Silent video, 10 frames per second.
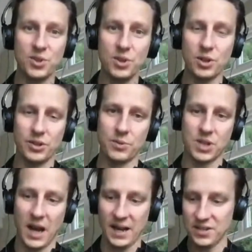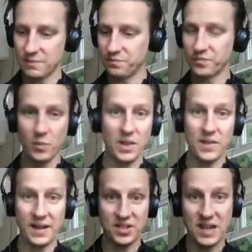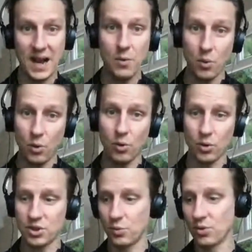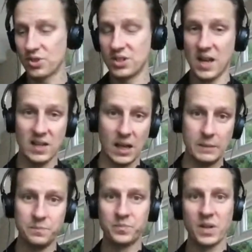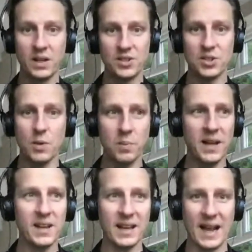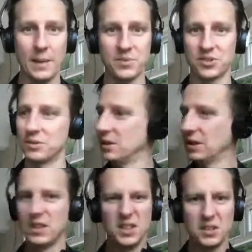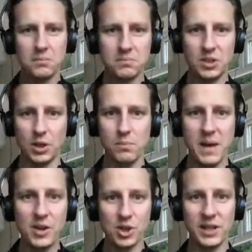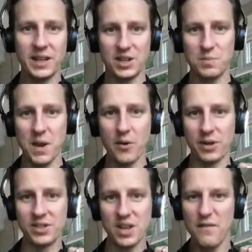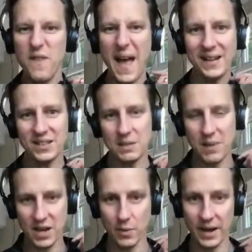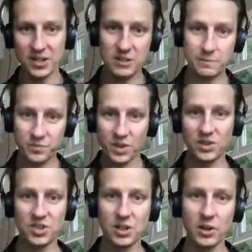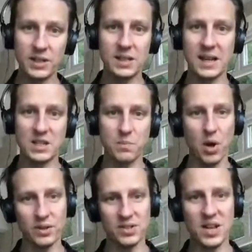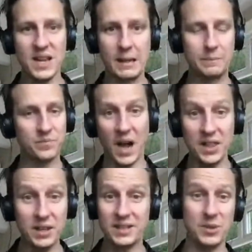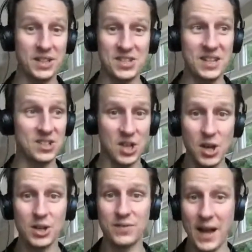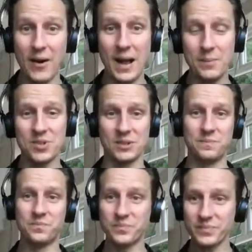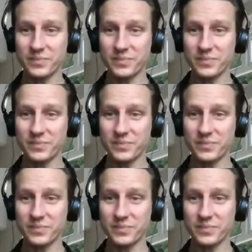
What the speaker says: return on those guys, whether that's now or towards the deadline. So a player like Hampson, you know, major league experience, a vet in many ways, could slot into that spot and take it. I think they're going to see a ton of Garrett Hampson